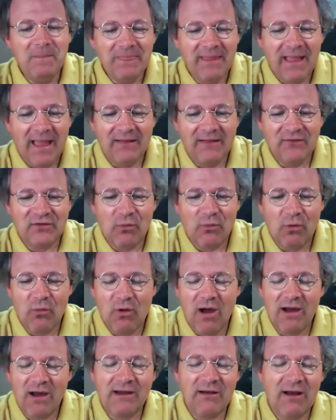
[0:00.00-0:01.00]
And so
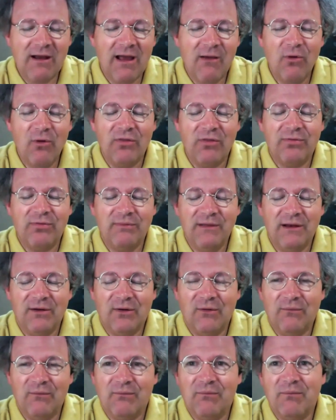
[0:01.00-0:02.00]
we're walking around with,
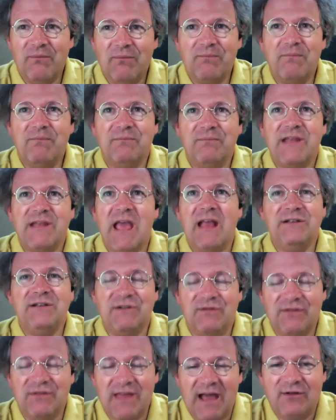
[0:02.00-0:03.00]

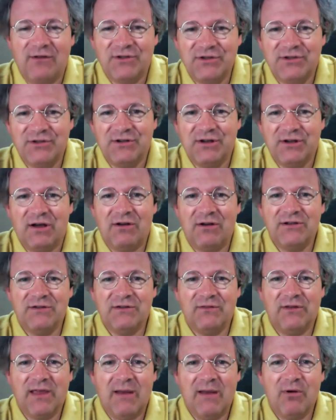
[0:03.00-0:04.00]
tens of thousands of dollars
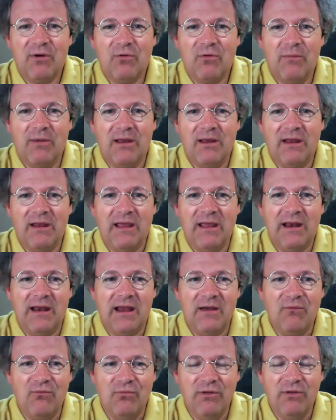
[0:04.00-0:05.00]
of camera equipment
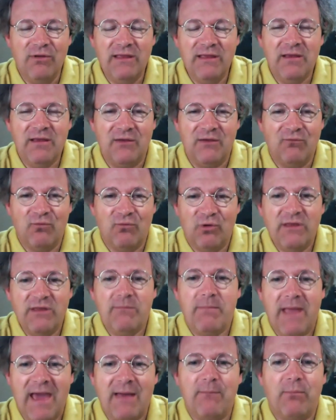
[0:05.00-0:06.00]
in really
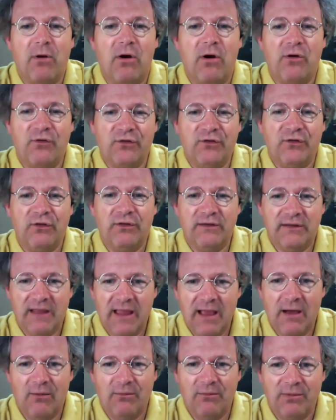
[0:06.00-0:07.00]
bad parts of the
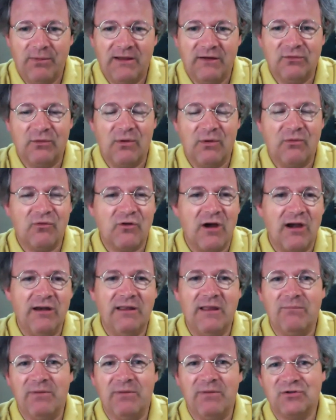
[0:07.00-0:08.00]
town, because we were trying
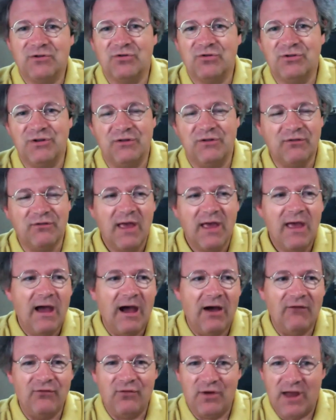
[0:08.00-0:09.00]
to get pictures of
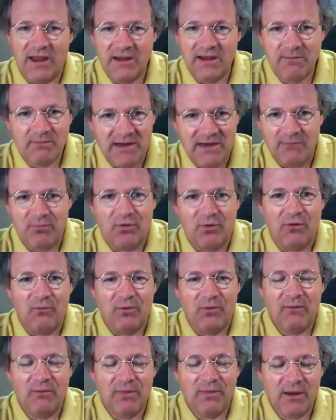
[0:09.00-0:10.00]
night people,
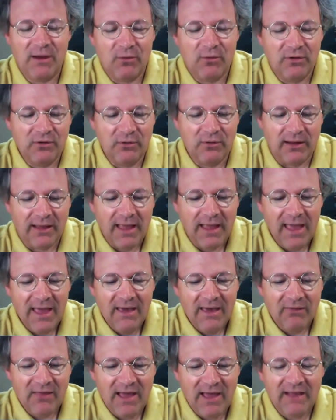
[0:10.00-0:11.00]
what they were doing.
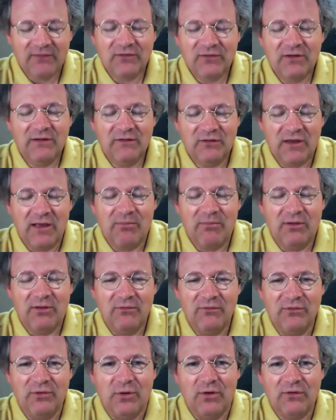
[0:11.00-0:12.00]
That's an example
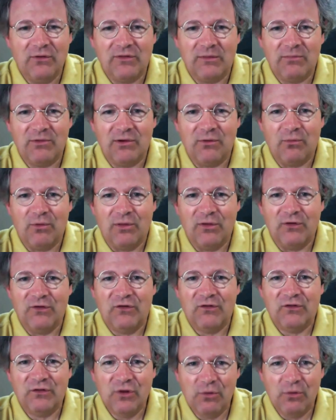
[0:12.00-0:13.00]
of doing something really
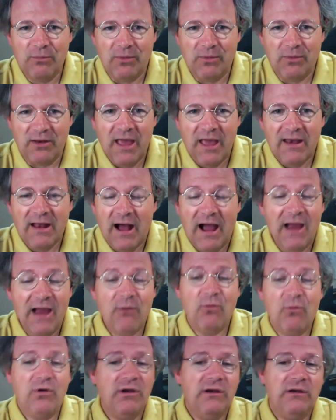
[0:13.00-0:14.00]
stupid. I
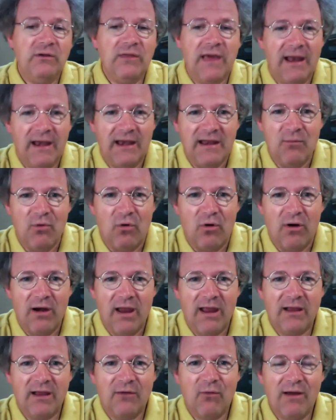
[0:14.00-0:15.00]
wouldn't do that
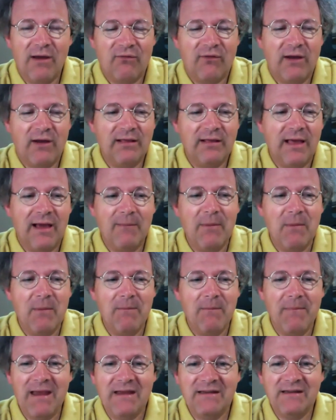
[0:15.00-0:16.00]
anymore, and quite frankly, I'm
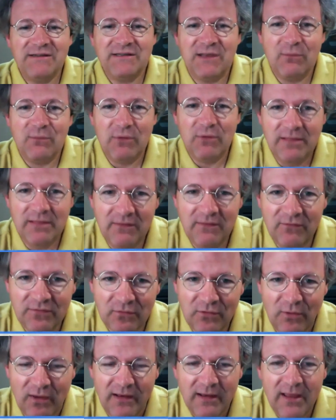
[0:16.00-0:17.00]
amazed that we lived
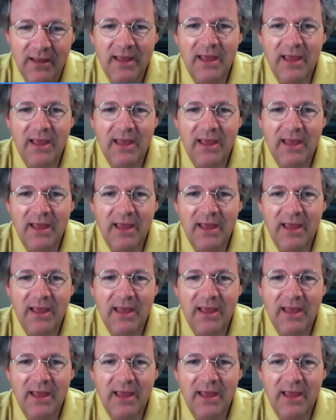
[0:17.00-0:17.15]
through it.